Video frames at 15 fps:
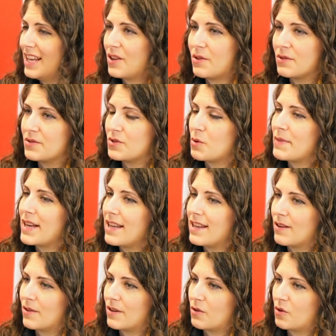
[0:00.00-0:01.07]
you know, so
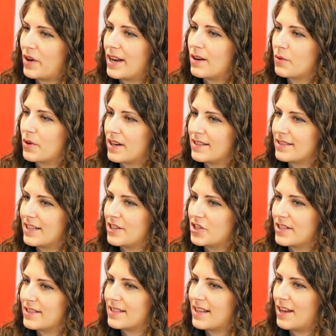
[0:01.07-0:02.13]
many great
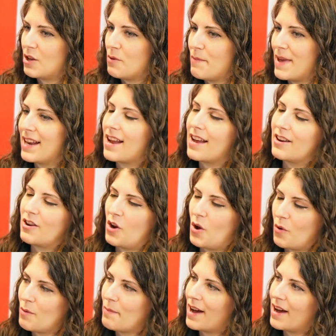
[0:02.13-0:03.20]
organizations that you may not
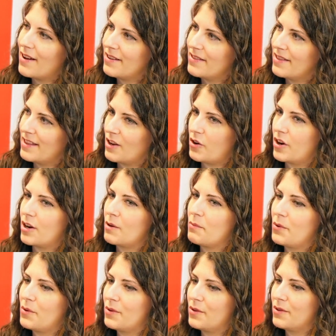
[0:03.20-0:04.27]
know about the
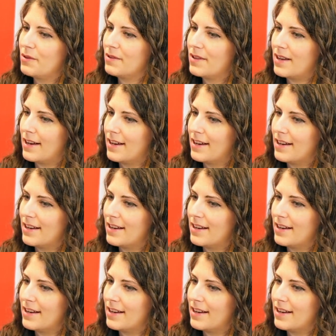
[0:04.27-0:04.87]
incredible